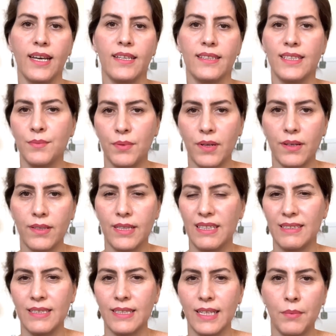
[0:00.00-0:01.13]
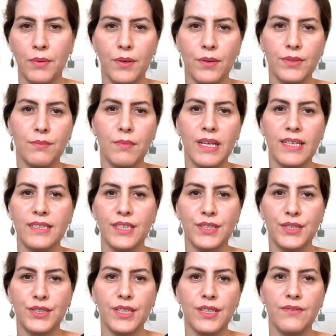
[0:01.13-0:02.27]
This approach makes a
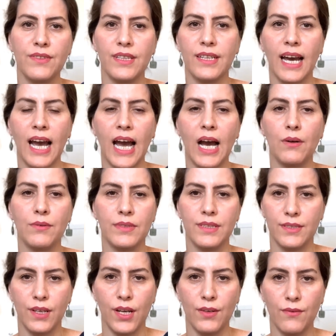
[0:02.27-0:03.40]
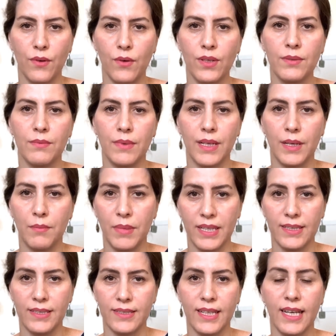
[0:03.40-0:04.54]
shift in how design work
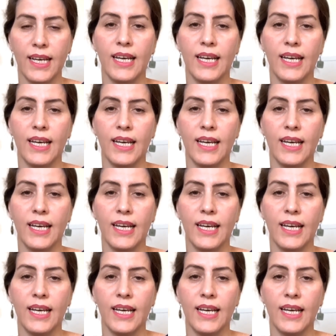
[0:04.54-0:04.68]
begins.